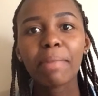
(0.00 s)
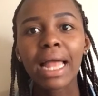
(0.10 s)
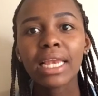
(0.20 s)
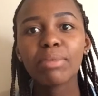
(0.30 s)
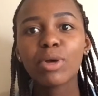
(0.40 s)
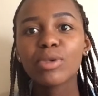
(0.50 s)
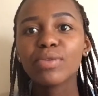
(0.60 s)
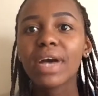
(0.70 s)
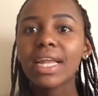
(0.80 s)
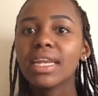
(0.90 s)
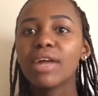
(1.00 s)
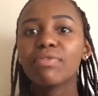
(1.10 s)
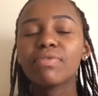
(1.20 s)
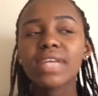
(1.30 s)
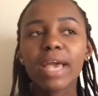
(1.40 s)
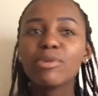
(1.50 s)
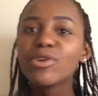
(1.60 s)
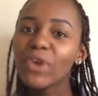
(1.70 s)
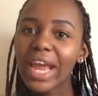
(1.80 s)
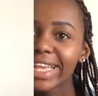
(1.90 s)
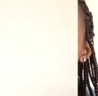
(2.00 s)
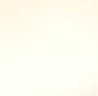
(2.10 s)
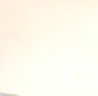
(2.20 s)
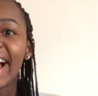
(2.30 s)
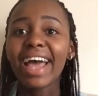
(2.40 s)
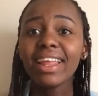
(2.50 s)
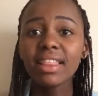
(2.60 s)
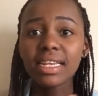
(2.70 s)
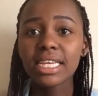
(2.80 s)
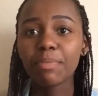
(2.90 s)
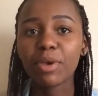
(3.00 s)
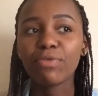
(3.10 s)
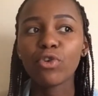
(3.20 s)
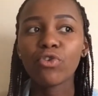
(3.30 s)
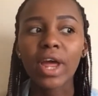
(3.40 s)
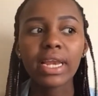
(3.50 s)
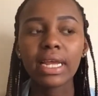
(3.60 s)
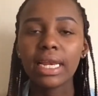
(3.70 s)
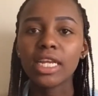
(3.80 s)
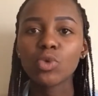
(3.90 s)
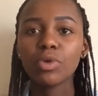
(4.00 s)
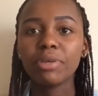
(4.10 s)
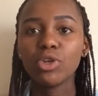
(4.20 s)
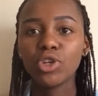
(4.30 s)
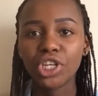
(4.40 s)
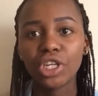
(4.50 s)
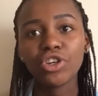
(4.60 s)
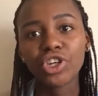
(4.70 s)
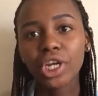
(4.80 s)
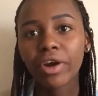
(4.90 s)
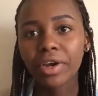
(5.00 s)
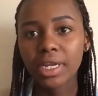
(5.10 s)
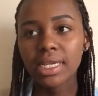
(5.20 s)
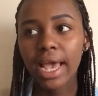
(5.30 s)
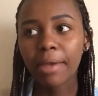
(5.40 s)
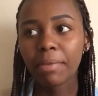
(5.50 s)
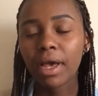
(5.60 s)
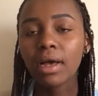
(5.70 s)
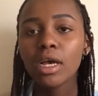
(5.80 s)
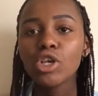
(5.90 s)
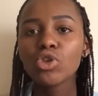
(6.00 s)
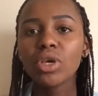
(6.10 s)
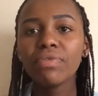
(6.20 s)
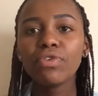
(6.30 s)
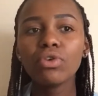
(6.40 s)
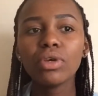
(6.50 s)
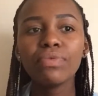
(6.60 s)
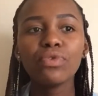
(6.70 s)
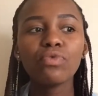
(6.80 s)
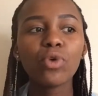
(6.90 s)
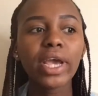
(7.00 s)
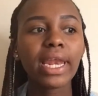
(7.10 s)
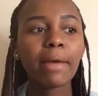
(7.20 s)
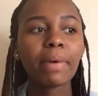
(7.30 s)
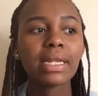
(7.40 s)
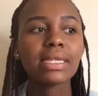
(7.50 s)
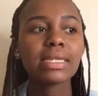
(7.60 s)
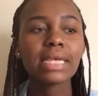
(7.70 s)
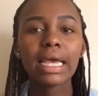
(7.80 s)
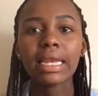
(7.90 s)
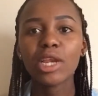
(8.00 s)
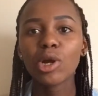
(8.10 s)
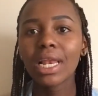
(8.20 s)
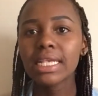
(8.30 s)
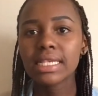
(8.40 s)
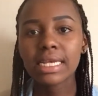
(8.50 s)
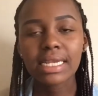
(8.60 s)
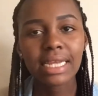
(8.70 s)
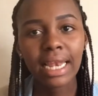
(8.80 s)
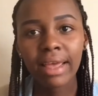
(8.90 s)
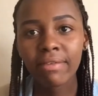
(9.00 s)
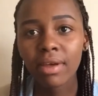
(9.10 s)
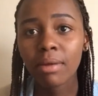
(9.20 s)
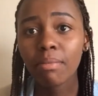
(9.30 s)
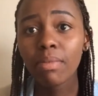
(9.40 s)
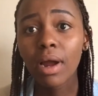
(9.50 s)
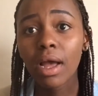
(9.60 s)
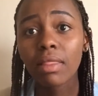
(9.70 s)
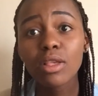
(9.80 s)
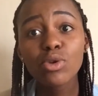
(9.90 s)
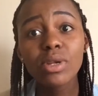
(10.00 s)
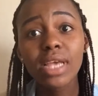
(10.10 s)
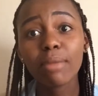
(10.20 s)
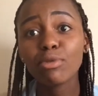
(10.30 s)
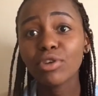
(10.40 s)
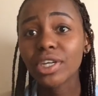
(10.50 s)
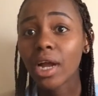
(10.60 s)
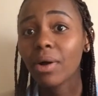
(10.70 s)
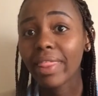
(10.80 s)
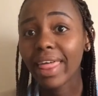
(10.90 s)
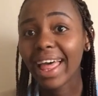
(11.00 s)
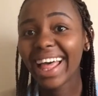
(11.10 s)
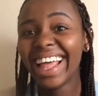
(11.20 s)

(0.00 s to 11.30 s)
up early because you've had enough time to rest another tip if you're running late would be to change your showering time yeah so if you if you've woken up at 10 and your class is at 11 bruh there's no time to shower there